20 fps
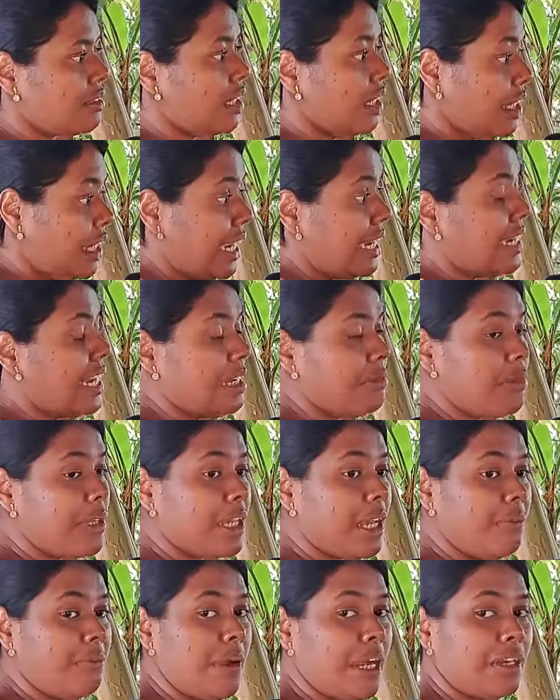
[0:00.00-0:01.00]
Again, let
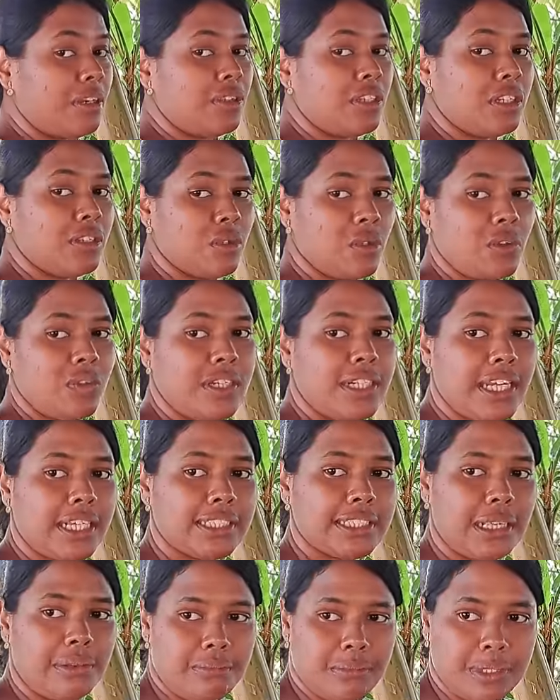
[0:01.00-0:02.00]
me come back to the COVID
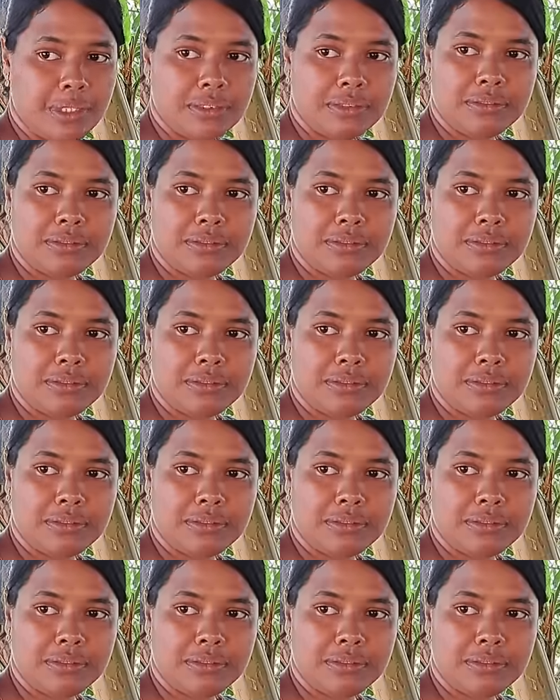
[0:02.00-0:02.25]
example.